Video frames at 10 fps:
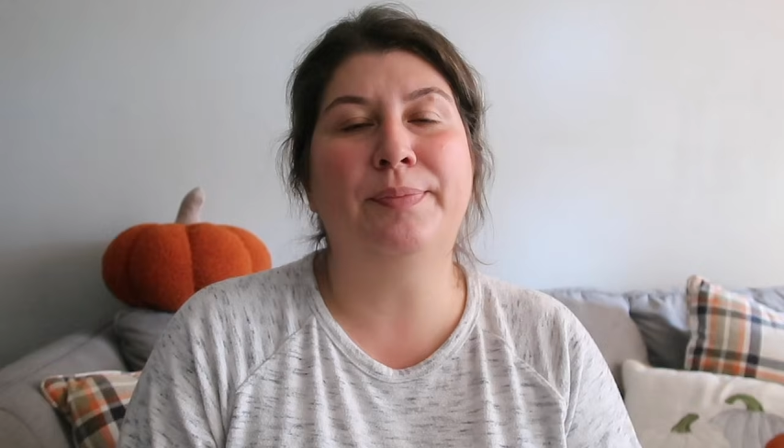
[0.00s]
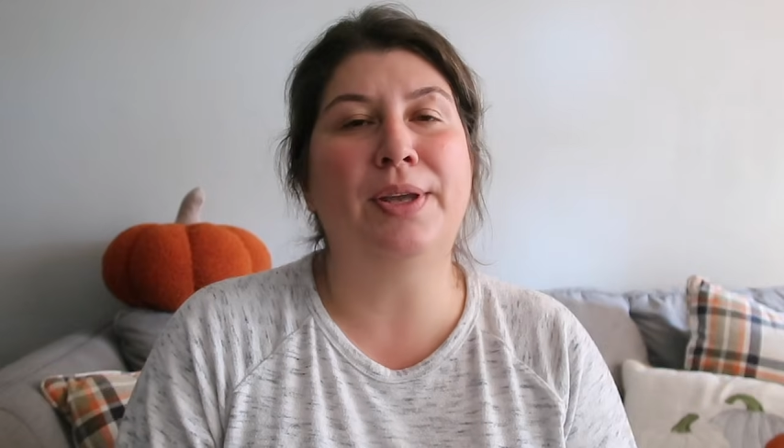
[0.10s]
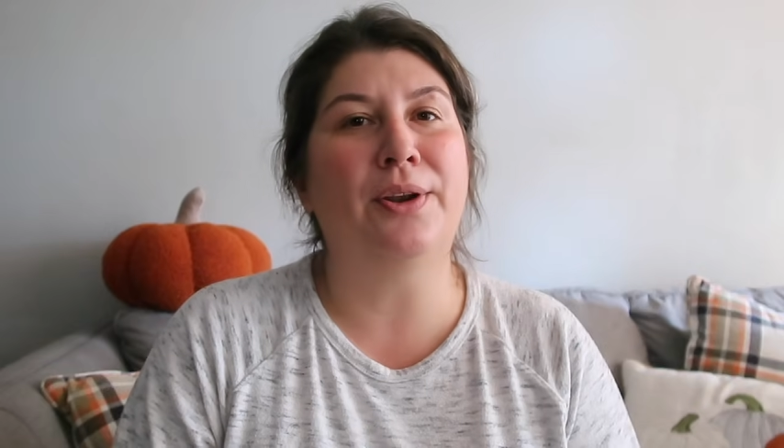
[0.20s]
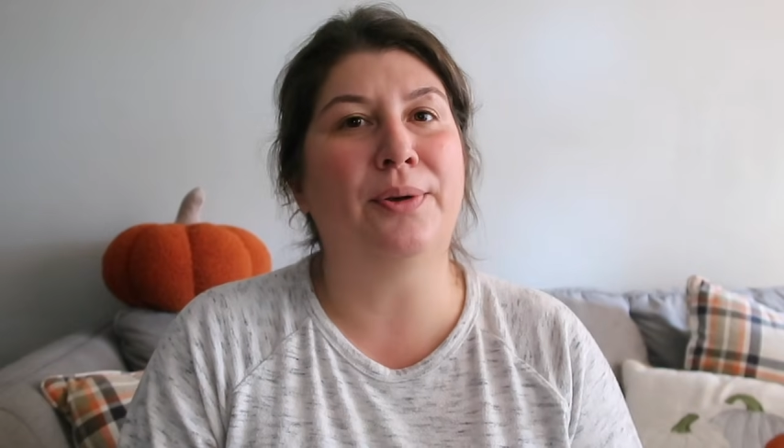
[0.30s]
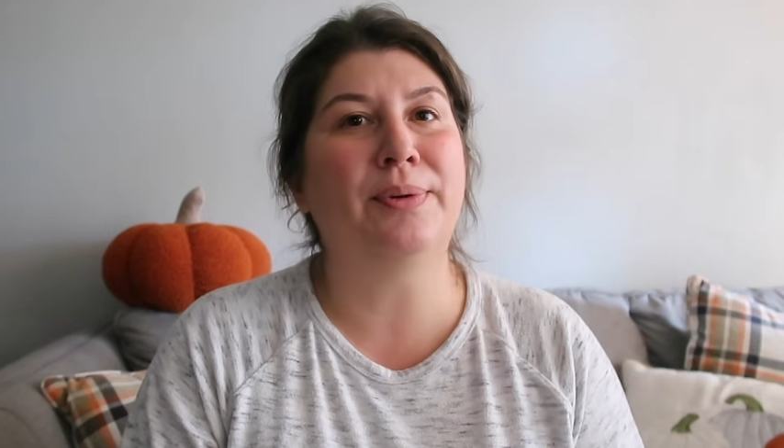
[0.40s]

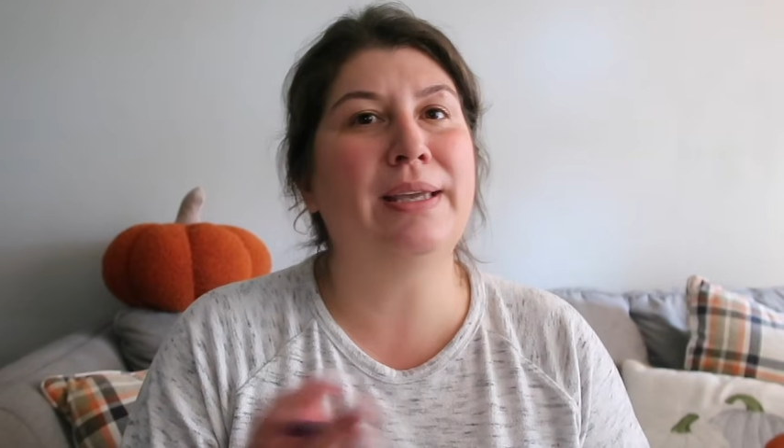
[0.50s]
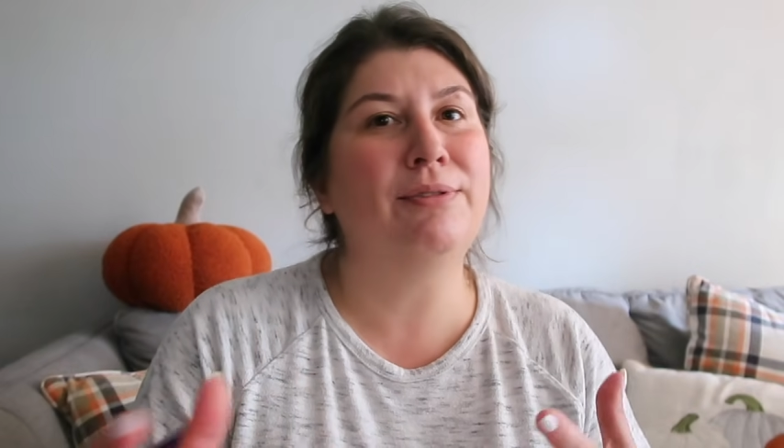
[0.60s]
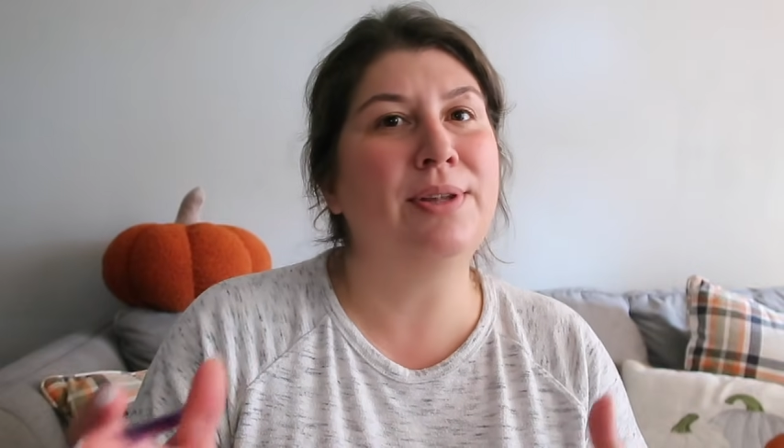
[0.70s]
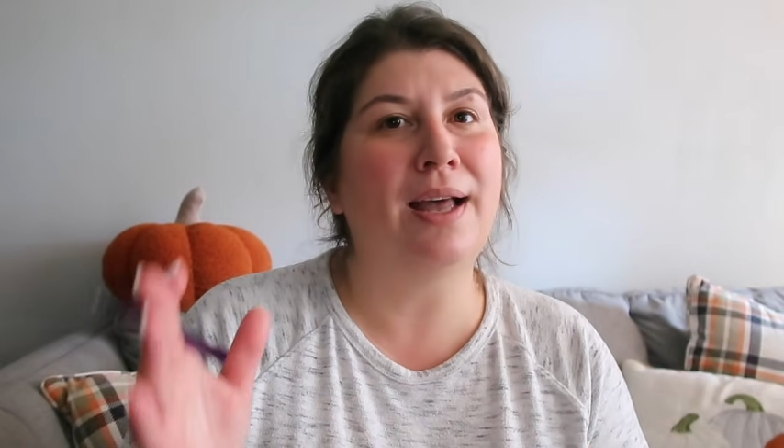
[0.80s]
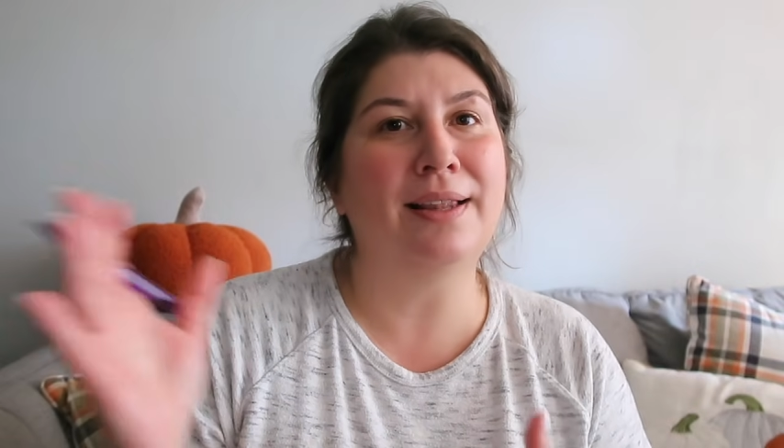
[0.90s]
you know, give
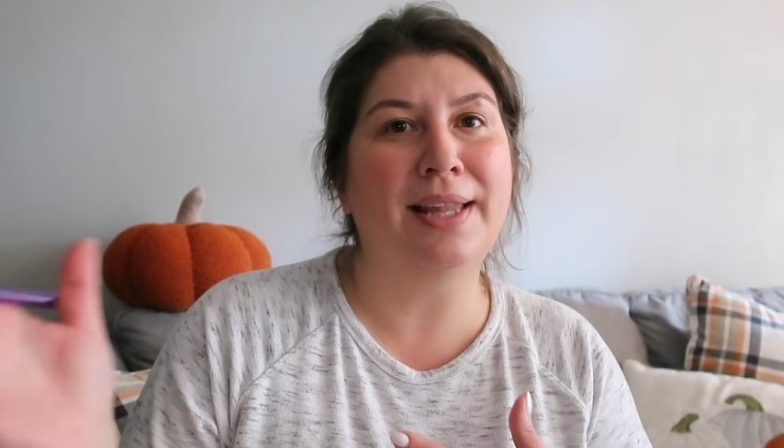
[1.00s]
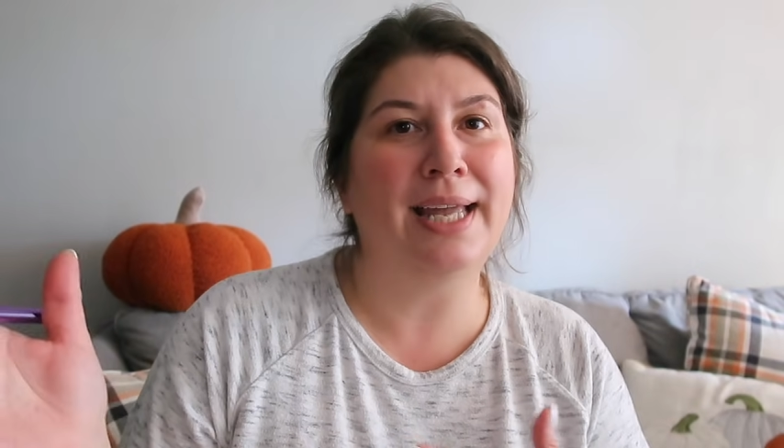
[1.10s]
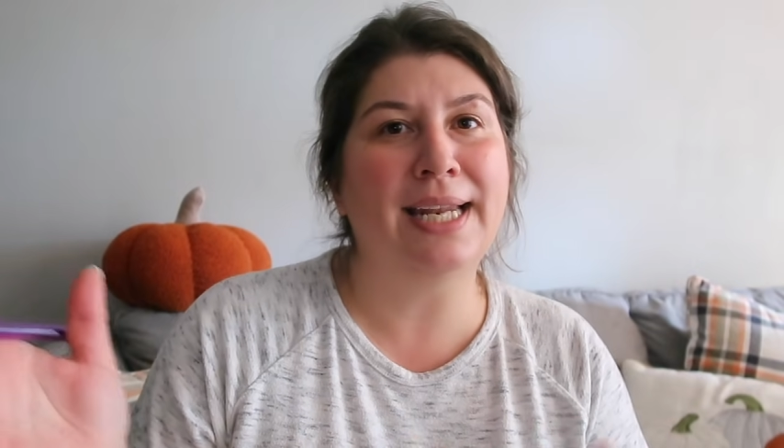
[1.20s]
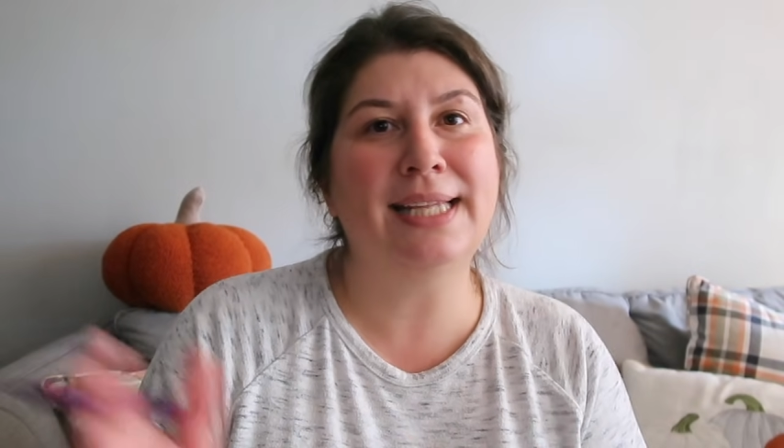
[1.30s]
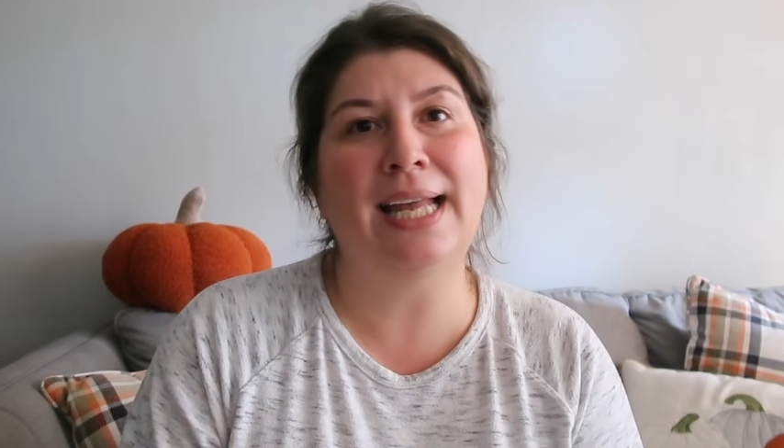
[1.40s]
you that
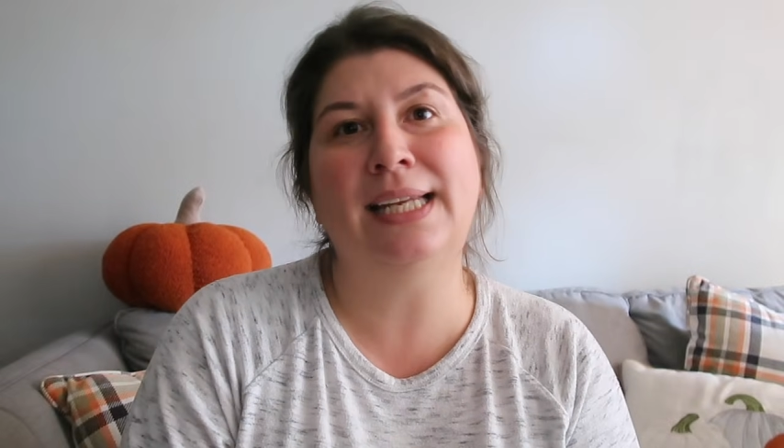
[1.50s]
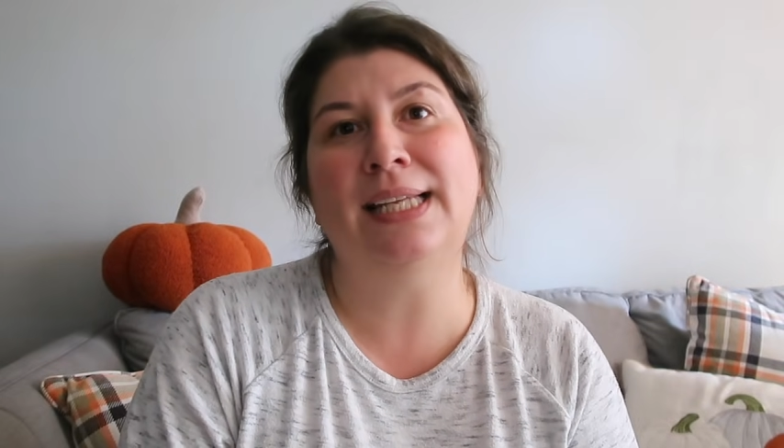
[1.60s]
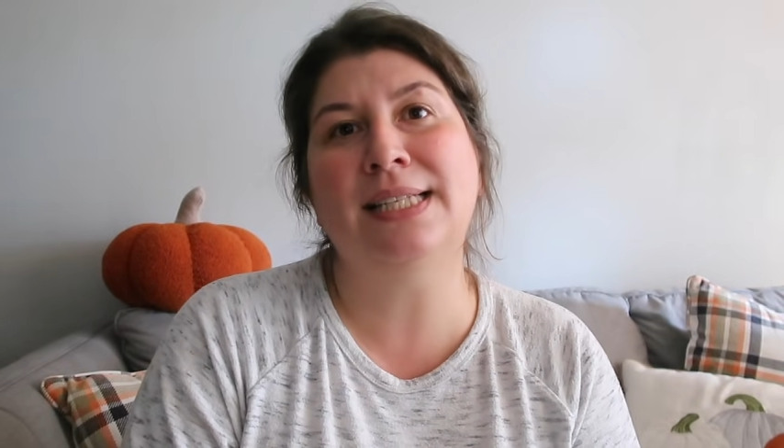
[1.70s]
light at the end of the